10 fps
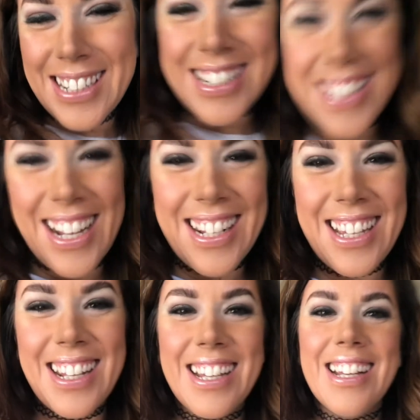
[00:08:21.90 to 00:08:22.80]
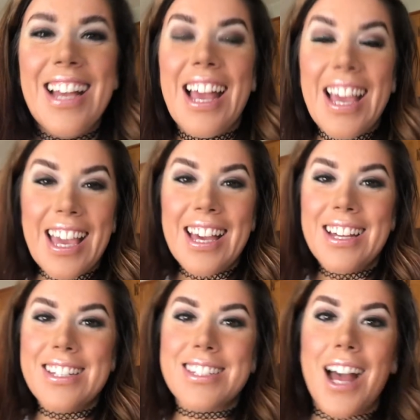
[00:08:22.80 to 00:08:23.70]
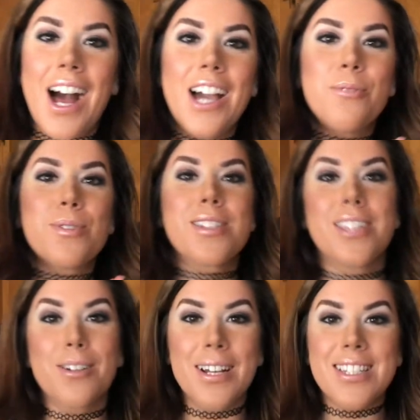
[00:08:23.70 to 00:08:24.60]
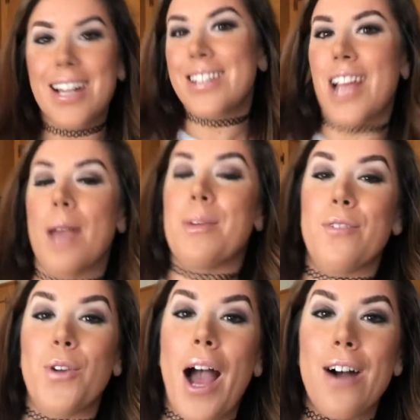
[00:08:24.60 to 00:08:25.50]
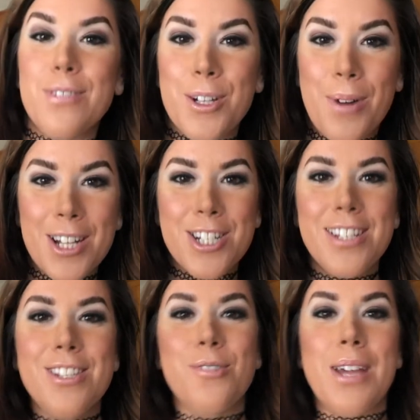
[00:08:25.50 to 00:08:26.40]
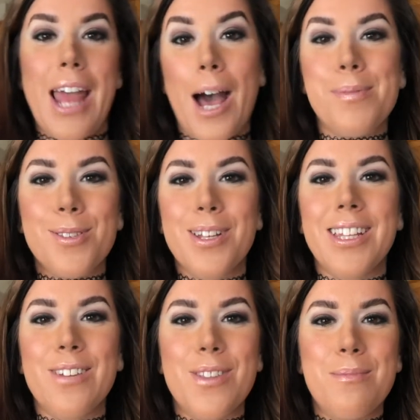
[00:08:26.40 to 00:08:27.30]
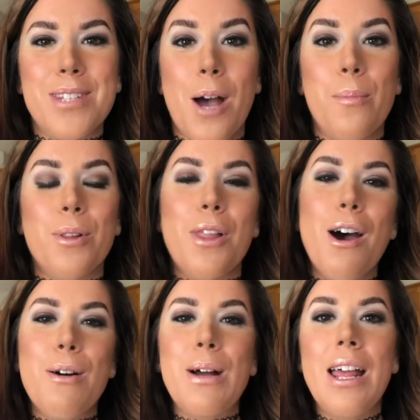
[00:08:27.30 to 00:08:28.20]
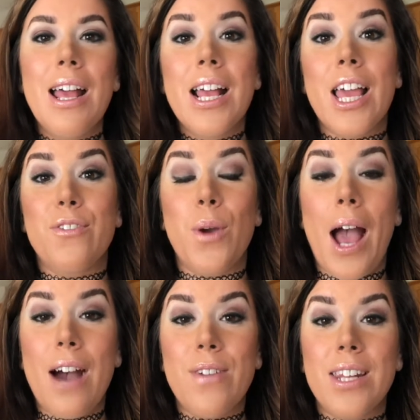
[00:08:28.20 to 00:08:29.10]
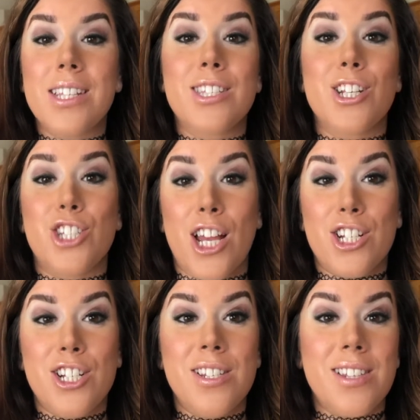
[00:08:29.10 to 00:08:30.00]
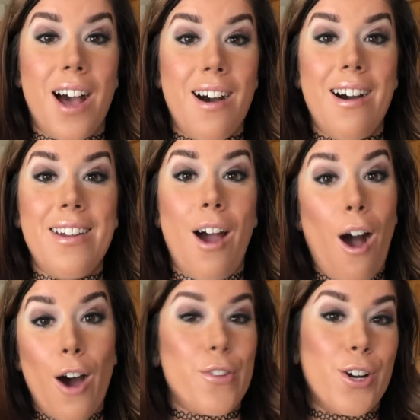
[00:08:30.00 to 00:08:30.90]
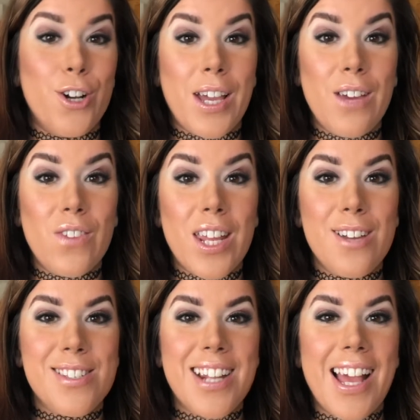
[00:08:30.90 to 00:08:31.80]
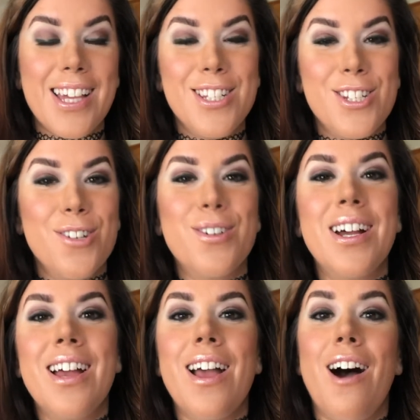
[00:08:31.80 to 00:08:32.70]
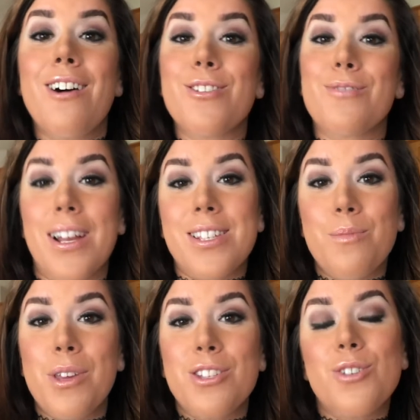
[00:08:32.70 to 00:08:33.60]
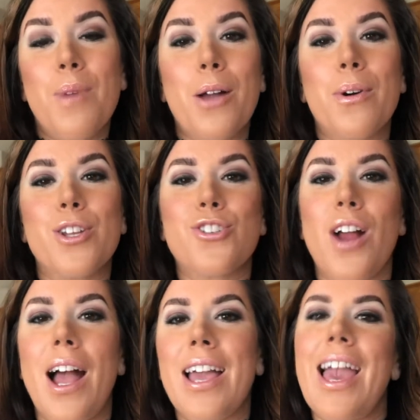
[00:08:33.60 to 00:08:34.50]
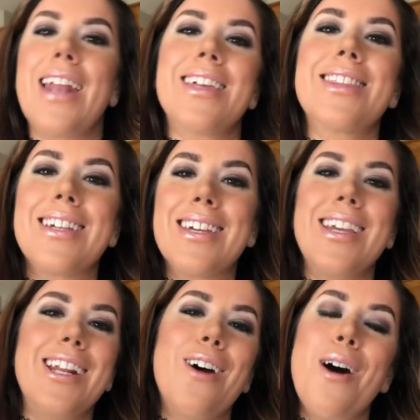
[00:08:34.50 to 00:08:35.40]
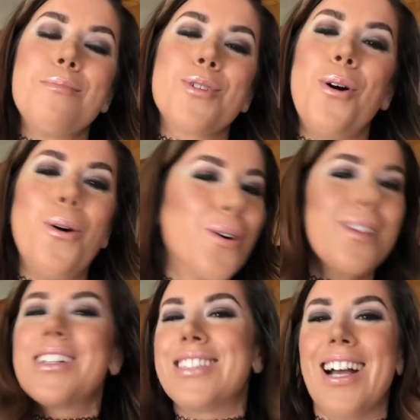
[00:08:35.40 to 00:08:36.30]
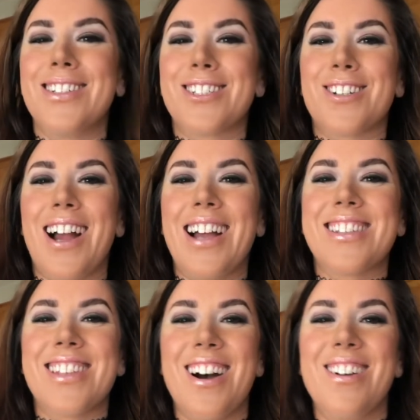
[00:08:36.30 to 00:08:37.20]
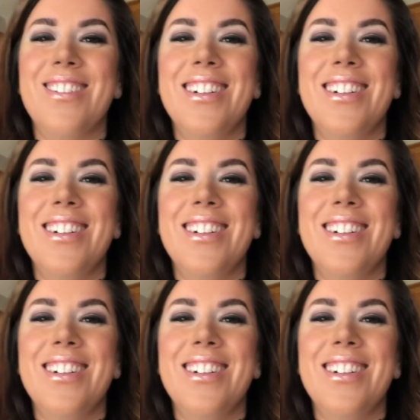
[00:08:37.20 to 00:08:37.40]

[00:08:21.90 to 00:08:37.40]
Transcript: excited. And I will see you guys next time. If you have any questions, you can absolutely leave them down below. If you have any suggestions on other cooking videos that I can do, other recipes you might want to try, anything keto, I'm totally down to try. So